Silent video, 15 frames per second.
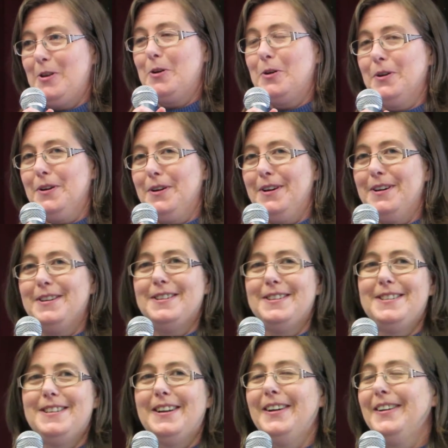Good.
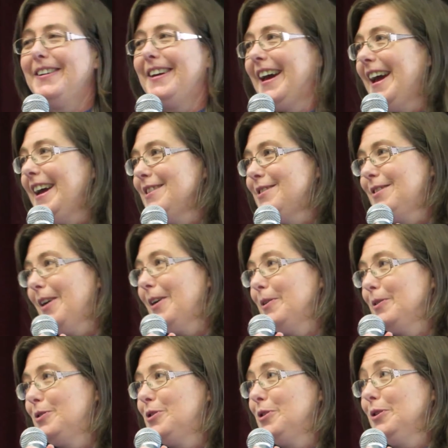Okay,
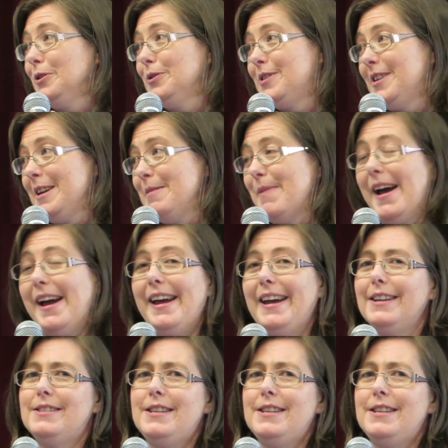so two Team A.